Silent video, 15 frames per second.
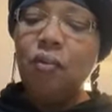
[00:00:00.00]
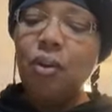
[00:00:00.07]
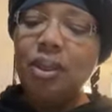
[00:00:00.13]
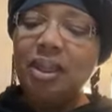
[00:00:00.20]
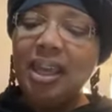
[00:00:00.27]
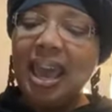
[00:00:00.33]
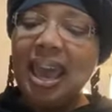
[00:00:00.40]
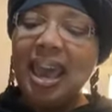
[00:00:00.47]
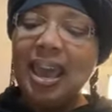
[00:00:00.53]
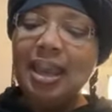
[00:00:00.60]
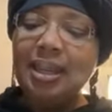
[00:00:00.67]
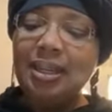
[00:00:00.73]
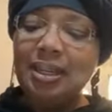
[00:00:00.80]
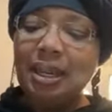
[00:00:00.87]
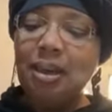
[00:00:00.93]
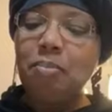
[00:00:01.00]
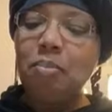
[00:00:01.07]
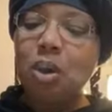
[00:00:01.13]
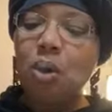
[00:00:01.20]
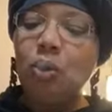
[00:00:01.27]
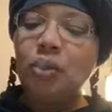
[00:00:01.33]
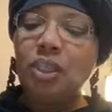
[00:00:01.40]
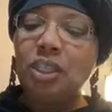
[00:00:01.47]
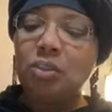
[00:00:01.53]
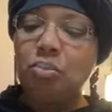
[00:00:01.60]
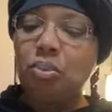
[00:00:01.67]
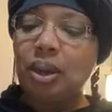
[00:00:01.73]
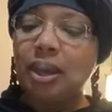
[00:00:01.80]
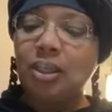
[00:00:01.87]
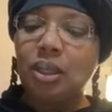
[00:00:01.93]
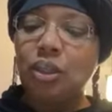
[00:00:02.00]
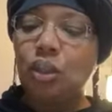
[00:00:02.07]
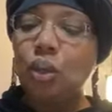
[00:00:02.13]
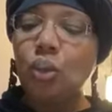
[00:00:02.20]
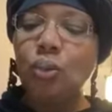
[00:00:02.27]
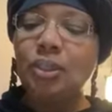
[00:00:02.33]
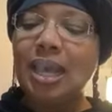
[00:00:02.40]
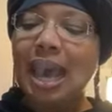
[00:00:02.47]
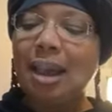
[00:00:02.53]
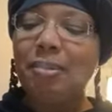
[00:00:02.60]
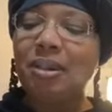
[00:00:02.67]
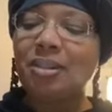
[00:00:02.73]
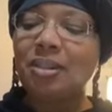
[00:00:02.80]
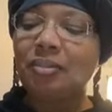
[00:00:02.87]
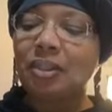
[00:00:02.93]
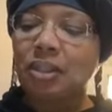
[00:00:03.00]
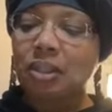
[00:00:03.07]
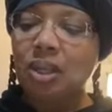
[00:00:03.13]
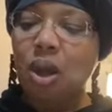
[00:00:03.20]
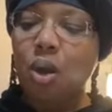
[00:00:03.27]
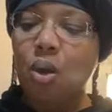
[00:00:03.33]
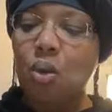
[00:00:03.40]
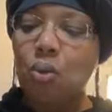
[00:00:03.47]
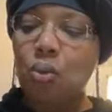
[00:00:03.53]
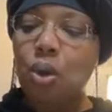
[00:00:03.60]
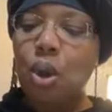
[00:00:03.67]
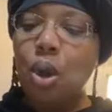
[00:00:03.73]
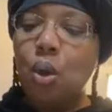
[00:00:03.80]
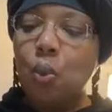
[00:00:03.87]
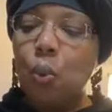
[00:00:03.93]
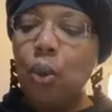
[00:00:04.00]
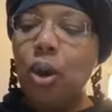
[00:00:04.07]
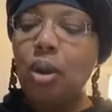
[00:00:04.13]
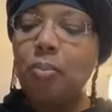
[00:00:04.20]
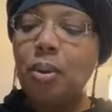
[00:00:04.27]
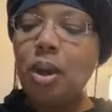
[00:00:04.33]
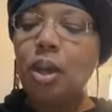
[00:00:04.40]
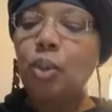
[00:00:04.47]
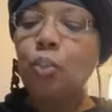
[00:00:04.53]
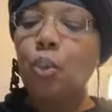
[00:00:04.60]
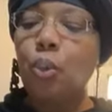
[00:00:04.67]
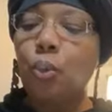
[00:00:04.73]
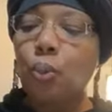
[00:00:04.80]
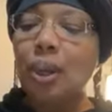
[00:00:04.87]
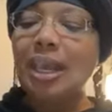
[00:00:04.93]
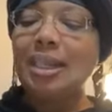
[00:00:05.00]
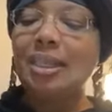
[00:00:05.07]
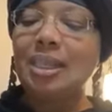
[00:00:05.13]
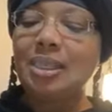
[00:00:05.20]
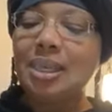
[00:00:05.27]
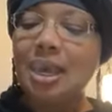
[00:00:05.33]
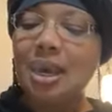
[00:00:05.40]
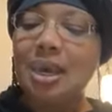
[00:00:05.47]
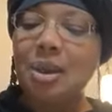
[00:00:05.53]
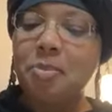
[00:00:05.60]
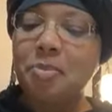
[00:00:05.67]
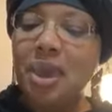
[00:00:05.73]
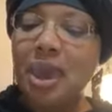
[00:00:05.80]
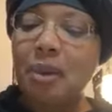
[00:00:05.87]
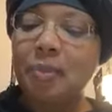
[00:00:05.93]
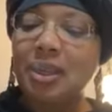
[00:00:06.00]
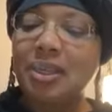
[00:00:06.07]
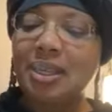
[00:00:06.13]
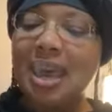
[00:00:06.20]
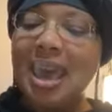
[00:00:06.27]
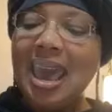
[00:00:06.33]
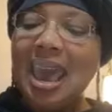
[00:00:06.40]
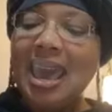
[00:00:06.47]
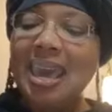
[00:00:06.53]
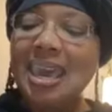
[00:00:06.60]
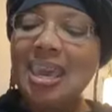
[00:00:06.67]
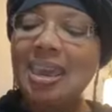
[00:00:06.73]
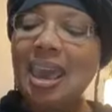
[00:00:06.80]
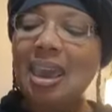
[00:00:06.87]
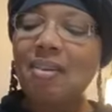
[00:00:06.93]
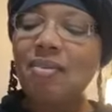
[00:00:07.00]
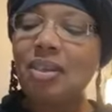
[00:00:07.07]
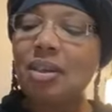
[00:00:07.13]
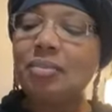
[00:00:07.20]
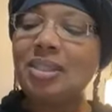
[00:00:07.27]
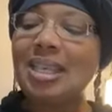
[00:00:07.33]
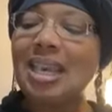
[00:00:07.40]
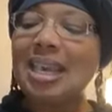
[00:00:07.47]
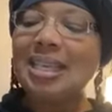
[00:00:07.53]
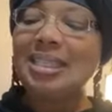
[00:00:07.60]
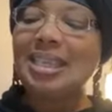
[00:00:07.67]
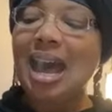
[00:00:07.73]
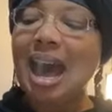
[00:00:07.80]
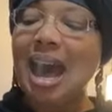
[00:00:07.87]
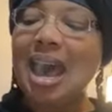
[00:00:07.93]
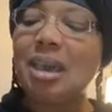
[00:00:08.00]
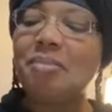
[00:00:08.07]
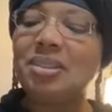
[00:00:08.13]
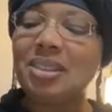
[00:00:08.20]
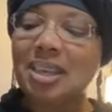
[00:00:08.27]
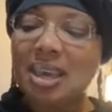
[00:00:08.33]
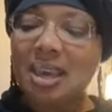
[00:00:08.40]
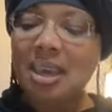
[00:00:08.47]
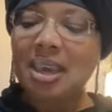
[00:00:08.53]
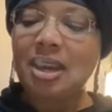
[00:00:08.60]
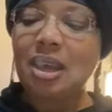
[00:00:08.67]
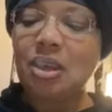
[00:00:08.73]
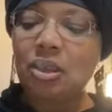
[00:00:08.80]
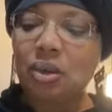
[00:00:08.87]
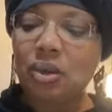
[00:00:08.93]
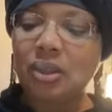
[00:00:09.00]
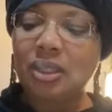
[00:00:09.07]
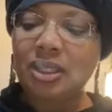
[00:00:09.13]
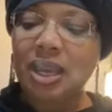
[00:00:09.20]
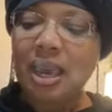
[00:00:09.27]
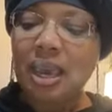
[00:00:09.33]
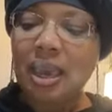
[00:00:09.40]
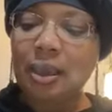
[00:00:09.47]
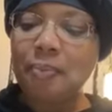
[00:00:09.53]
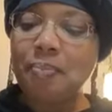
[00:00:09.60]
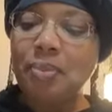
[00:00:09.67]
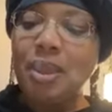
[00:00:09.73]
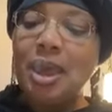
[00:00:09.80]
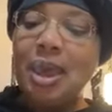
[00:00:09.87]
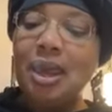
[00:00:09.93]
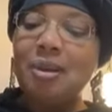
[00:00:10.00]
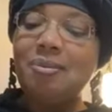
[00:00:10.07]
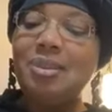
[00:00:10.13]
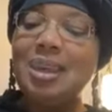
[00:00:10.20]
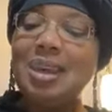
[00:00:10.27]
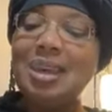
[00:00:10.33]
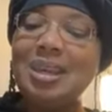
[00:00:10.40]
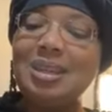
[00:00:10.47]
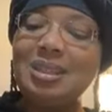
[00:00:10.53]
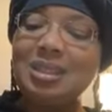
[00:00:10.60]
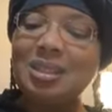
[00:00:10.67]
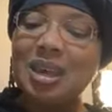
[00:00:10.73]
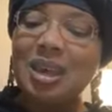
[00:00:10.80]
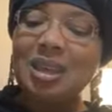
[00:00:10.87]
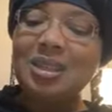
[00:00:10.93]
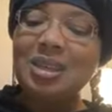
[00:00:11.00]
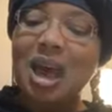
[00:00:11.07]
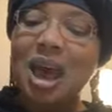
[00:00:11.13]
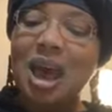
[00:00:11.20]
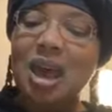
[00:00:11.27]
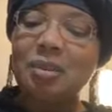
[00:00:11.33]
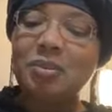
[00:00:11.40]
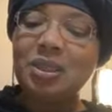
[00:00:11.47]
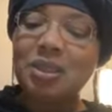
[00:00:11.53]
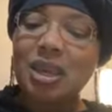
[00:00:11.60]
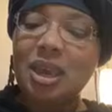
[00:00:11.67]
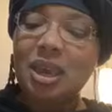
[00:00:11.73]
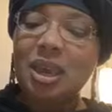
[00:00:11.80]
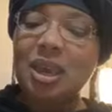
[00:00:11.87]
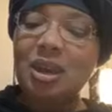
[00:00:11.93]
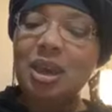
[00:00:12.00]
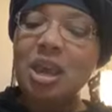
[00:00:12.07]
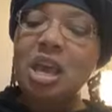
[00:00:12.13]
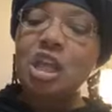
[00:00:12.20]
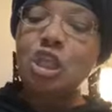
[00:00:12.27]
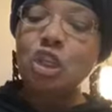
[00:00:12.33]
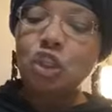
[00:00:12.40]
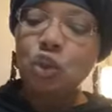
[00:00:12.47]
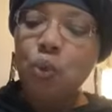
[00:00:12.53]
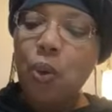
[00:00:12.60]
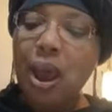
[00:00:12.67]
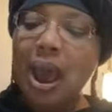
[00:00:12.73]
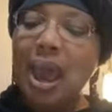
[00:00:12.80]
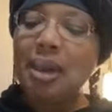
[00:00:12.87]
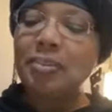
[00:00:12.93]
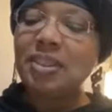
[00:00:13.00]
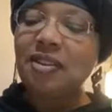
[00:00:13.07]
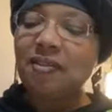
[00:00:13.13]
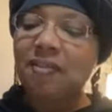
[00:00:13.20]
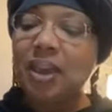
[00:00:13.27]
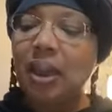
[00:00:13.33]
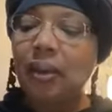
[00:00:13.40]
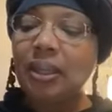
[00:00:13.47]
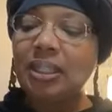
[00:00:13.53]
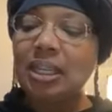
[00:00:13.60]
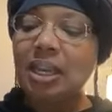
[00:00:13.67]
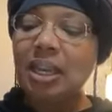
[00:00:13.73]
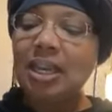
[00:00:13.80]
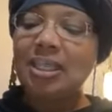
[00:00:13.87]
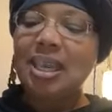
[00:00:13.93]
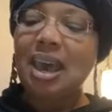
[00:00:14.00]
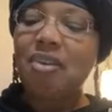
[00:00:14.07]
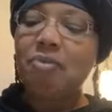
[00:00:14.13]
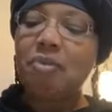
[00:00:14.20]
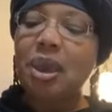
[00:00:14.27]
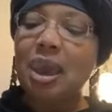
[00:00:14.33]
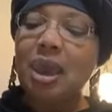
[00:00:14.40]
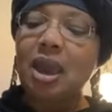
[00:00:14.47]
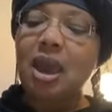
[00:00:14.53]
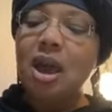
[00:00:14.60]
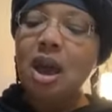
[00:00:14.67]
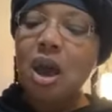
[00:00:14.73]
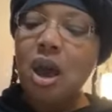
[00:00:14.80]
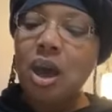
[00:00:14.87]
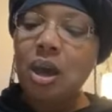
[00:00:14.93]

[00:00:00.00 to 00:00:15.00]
For that did Moses break the two tablets of stone whereupon were written the Ten Commandments, and he gave them ten times ten in their stead. And of these ten times ten, the scribes and Pharisees have made